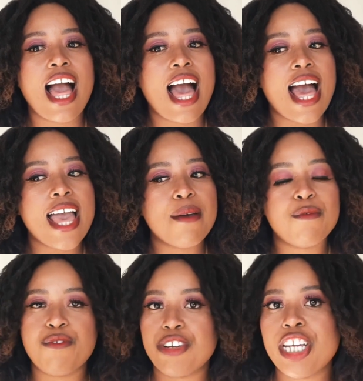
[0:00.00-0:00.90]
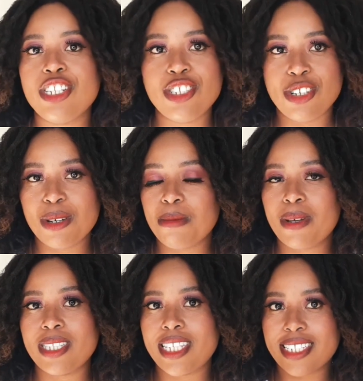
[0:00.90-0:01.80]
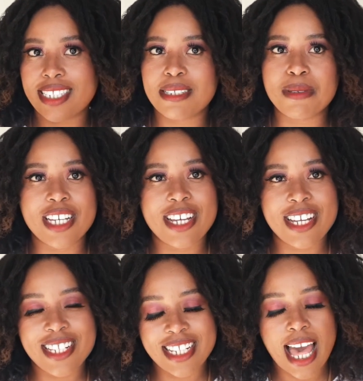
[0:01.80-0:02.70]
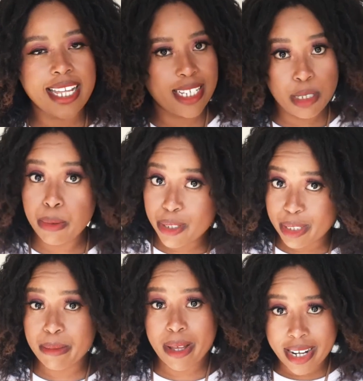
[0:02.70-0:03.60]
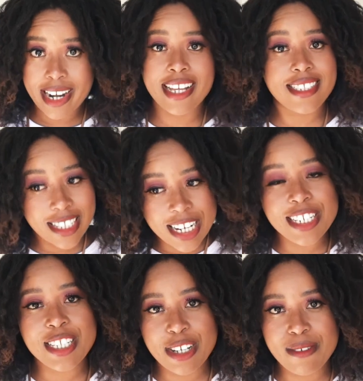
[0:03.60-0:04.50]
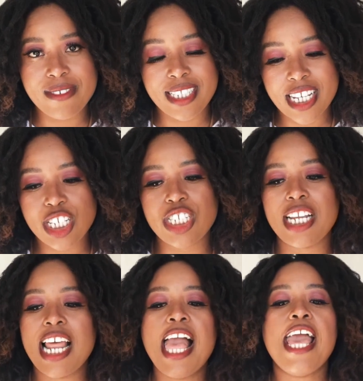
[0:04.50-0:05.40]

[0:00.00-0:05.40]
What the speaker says: I am free to talk about this because I did post about it. I started the conversation.